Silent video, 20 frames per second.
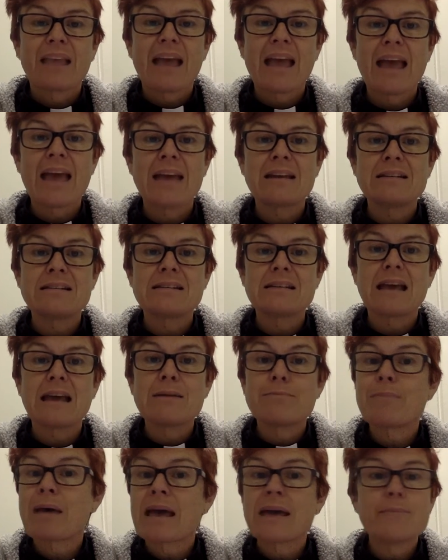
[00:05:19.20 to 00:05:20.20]
And
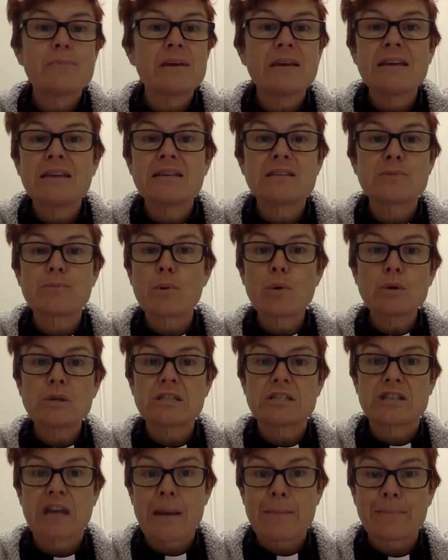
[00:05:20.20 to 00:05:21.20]
maybe sports
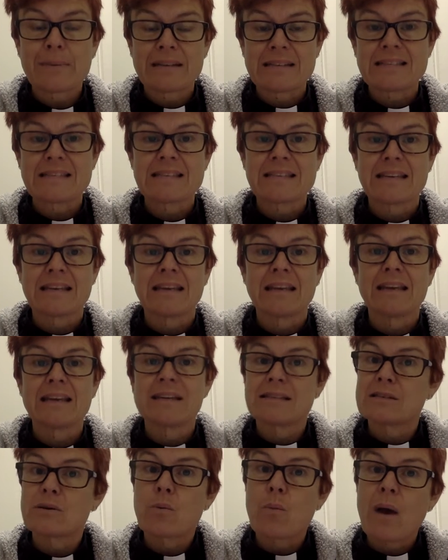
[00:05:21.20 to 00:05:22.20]
chaplaincy
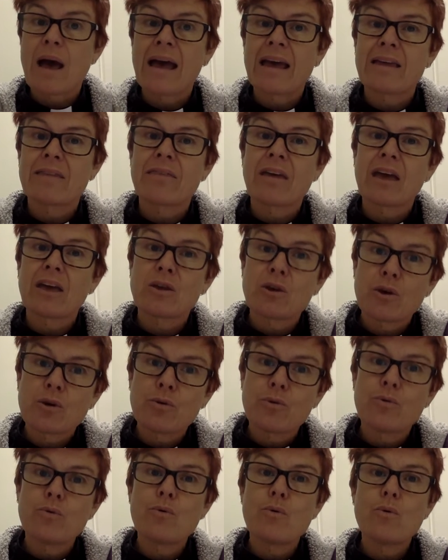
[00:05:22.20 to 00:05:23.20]
is a way that
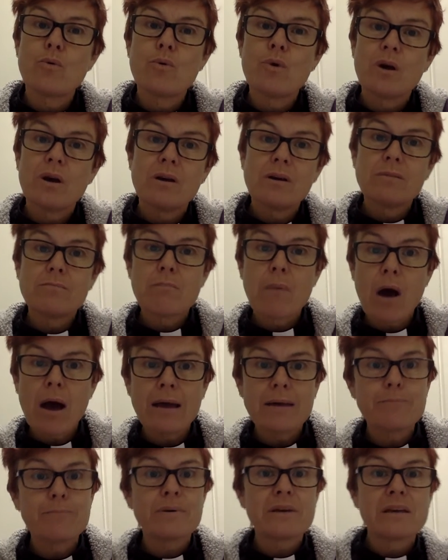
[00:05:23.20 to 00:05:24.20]
you
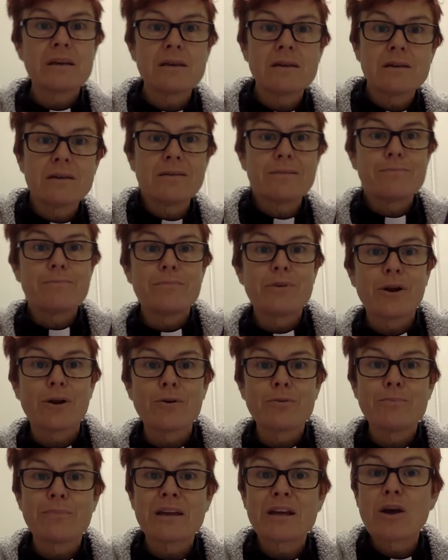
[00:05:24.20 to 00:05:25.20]
might be,
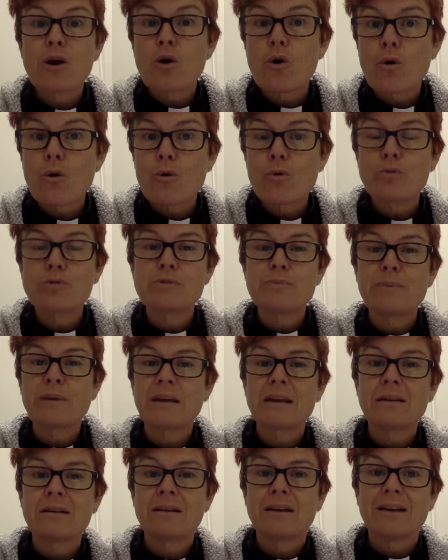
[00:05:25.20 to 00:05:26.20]
being called,
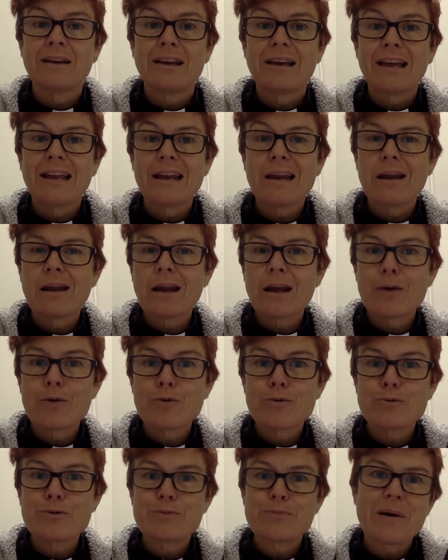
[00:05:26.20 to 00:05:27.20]
being
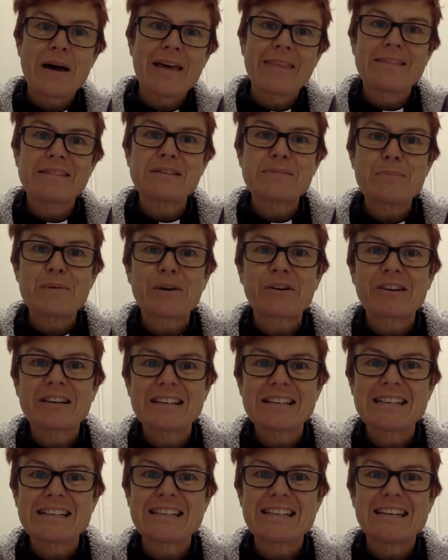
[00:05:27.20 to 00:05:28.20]
niggled by the
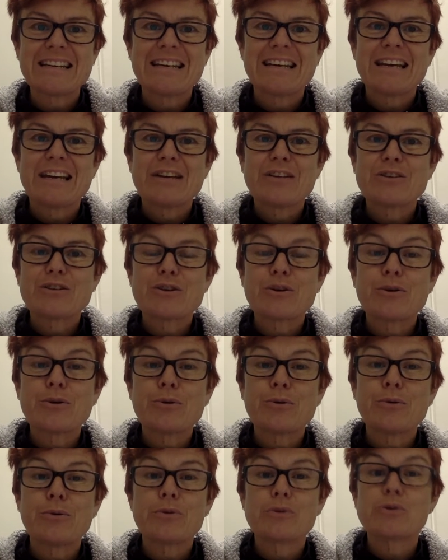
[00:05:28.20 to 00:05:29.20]
Spirit
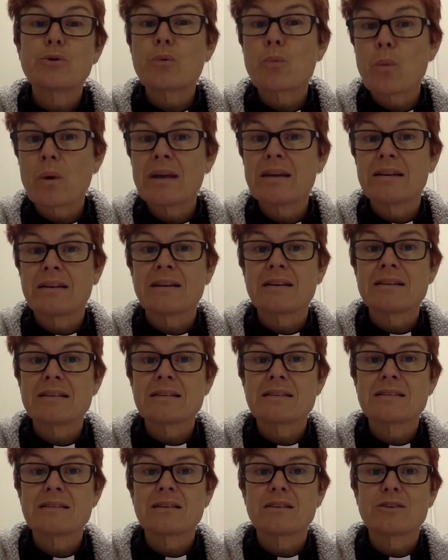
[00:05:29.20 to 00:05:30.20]
to
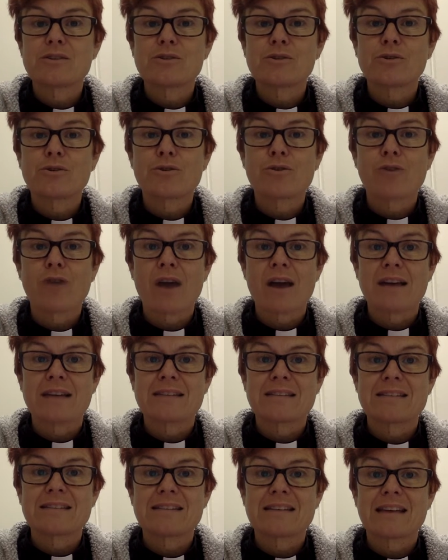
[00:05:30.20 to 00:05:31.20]
witness to
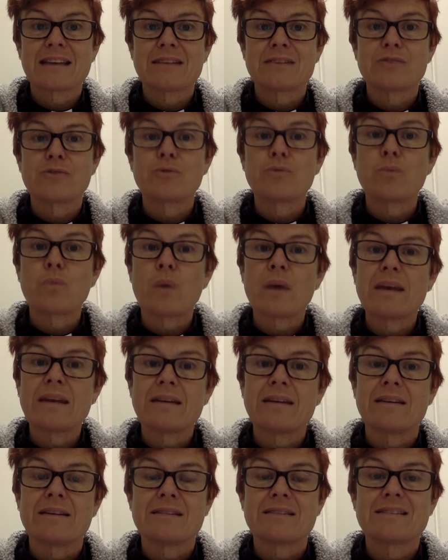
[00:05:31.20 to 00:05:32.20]
Christ and to
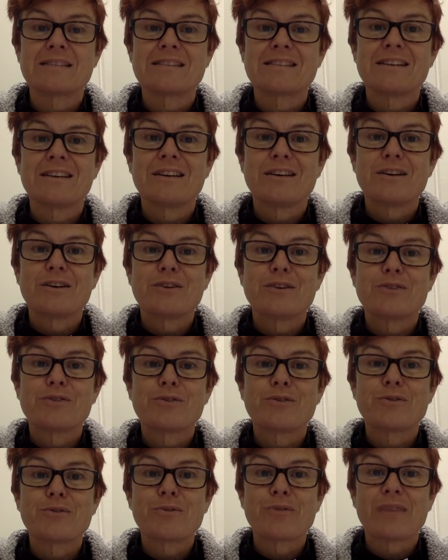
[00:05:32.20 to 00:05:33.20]
witness
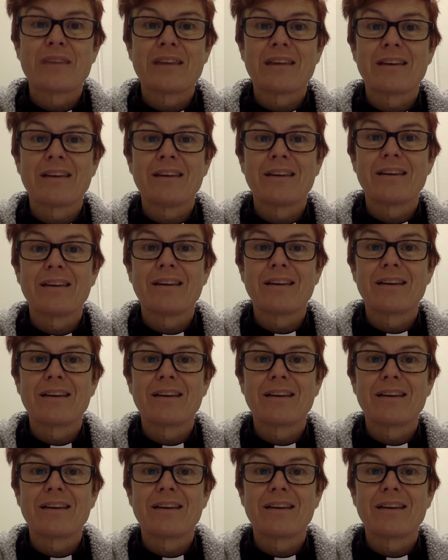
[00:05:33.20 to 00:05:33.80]
to the